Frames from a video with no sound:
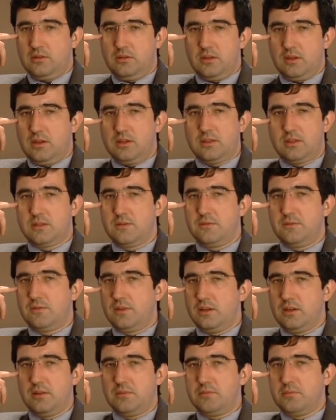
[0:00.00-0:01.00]
against
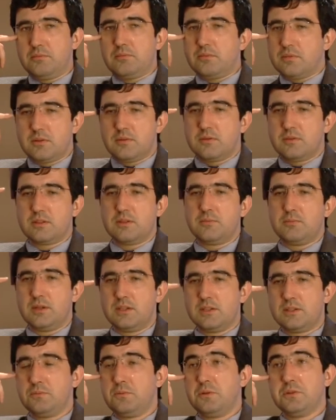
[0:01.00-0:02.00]
the
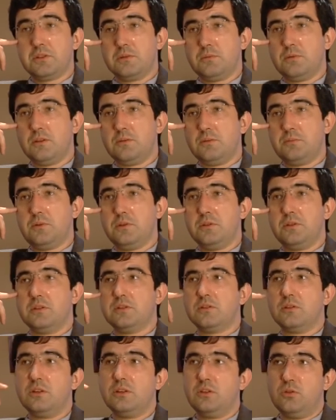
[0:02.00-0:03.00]
best possible opponent,
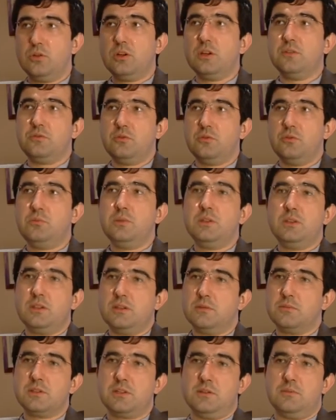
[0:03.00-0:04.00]
so, and you have to beat
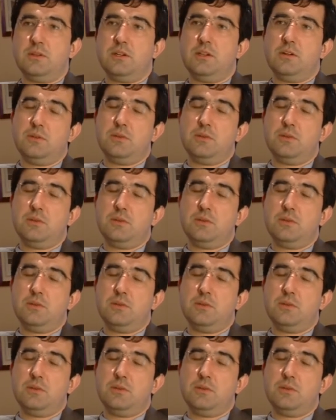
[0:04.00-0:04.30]
him somehow,